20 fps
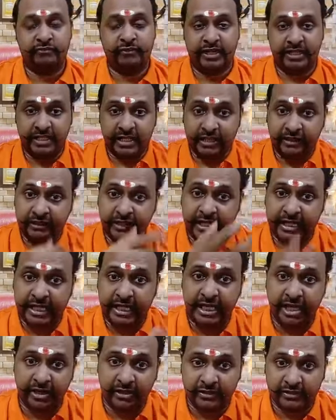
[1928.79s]
When they are
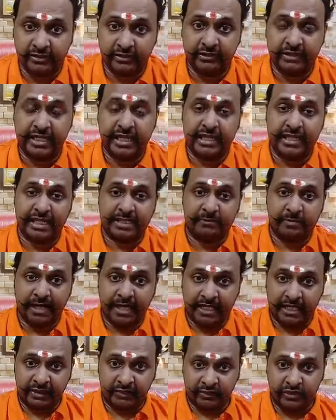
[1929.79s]
treating also, they are
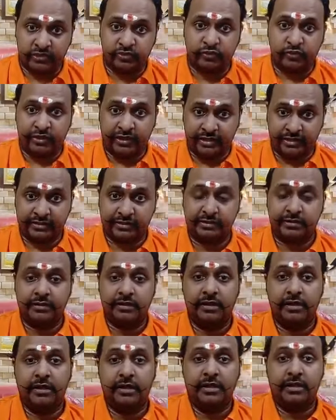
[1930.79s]
explaining to the students.
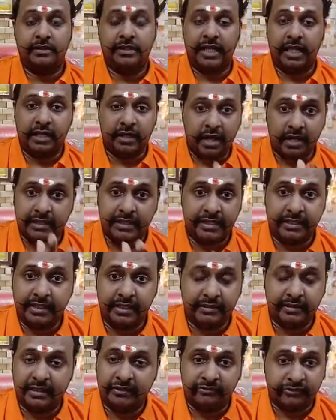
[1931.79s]
They are not
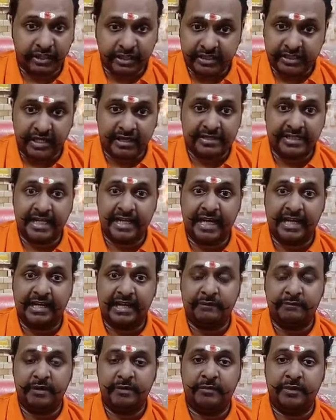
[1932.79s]
thinking that first or second
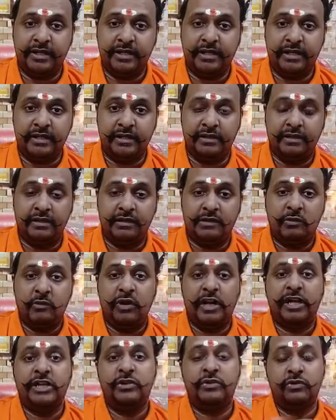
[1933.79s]
year BPT,
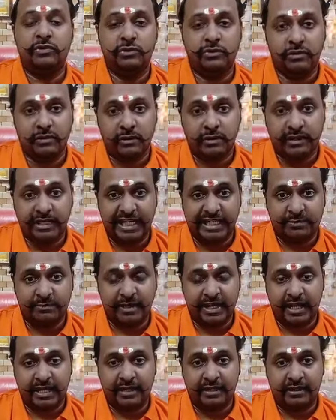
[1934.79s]
why to
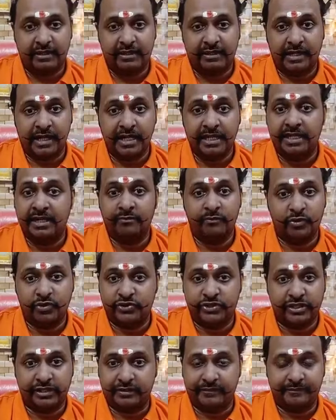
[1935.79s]
explain in clinical
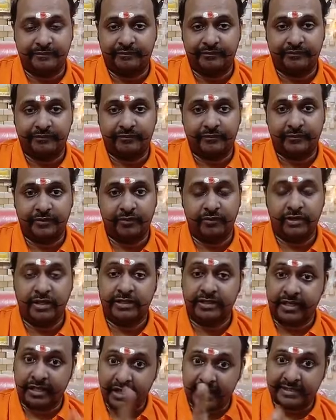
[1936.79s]
posting. Okay,
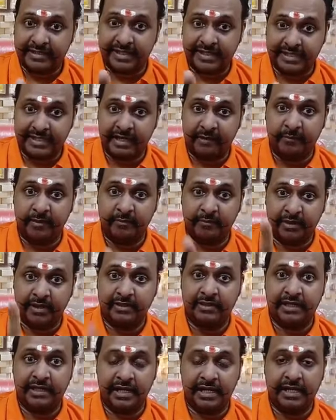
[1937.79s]
there are sincere people in
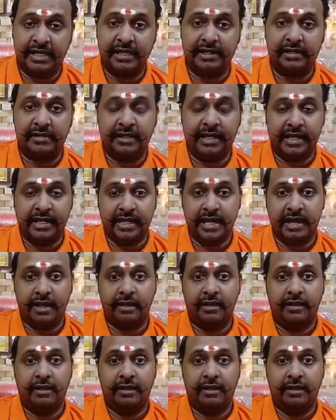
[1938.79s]
the clinical area.